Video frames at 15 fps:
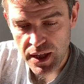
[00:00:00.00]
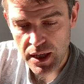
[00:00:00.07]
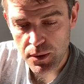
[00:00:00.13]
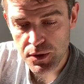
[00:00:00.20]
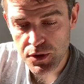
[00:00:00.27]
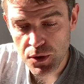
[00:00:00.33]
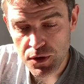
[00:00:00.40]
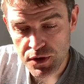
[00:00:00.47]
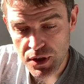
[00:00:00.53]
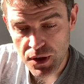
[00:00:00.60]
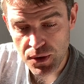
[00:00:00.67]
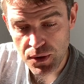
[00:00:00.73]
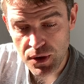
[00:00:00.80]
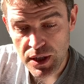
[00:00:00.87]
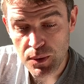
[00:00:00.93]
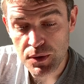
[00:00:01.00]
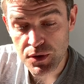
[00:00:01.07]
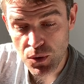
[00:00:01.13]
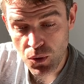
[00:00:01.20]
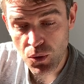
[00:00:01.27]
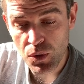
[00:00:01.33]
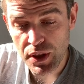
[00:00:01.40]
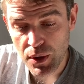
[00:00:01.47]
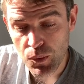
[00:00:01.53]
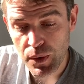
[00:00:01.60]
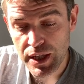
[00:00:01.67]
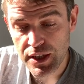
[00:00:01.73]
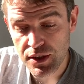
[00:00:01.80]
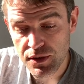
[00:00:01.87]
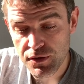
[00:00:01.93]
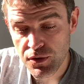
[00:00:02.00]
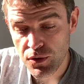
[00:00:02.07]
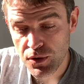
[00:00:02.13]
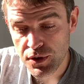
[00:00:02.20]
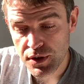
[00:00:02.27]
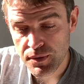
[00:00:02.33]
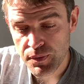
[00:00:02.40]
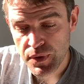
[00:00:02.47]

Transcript: It was all that we could afford.